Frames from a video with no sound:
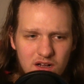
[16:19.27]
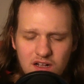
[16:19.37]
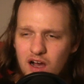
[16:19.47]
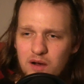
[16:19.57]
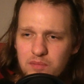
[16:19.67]

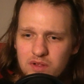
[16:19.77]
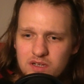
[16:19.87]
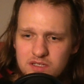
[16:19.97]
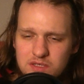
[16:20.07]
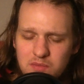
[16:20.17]

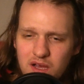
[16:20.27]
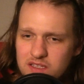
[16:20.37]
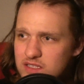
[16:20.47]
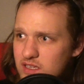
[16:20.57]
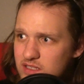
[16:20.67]
complex
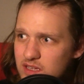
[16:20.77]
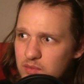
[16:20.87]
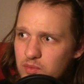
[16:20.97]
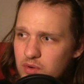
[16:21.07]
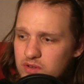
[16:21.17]
mindset
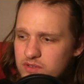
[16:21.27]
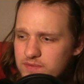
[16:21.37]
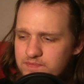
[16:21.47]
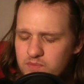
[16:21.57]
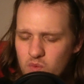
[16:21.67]
type of
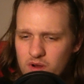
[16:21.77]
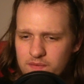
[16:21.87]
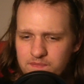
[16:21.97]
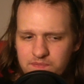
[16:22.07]
person where,